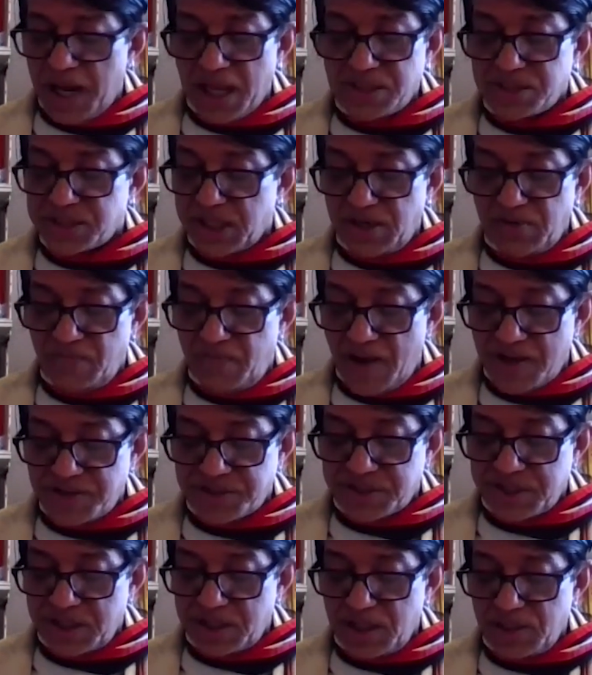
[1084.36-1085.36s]
remains
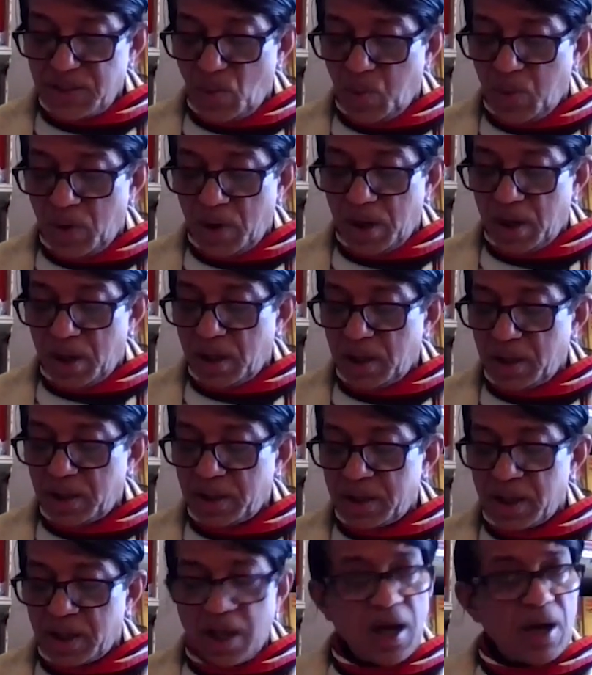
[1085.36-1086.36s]
invested in the
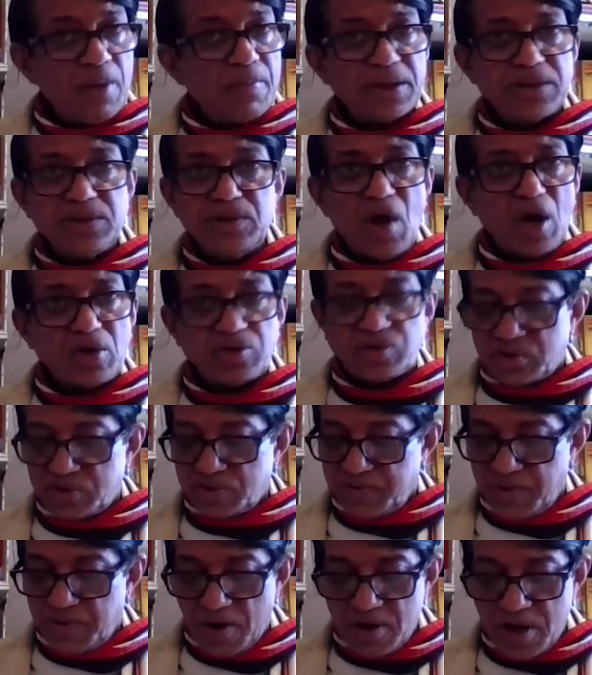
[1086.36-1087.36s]
world but not
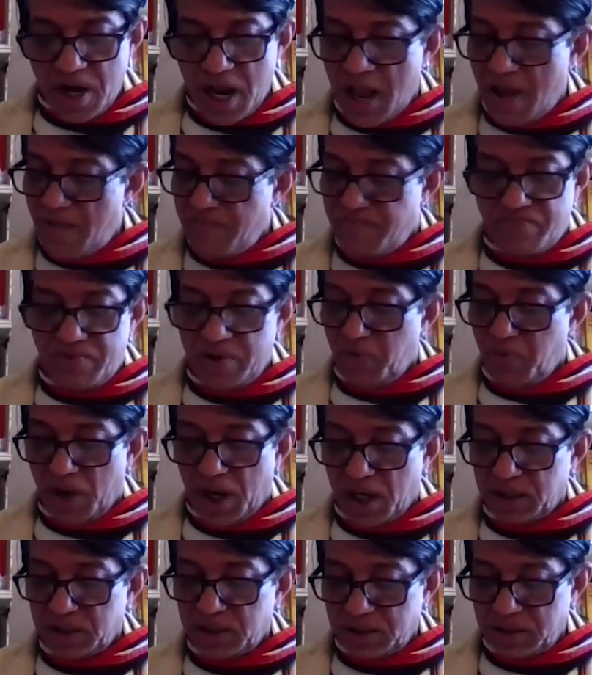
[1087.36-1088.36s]
for
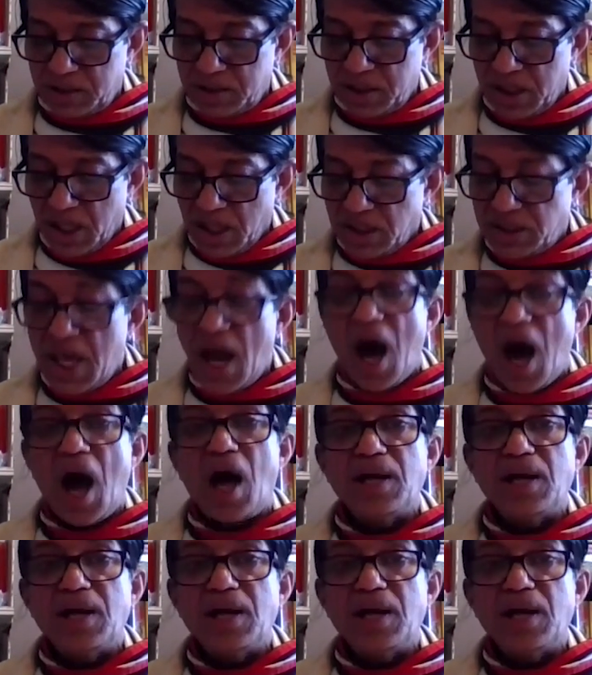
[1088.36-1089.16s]
everyone. The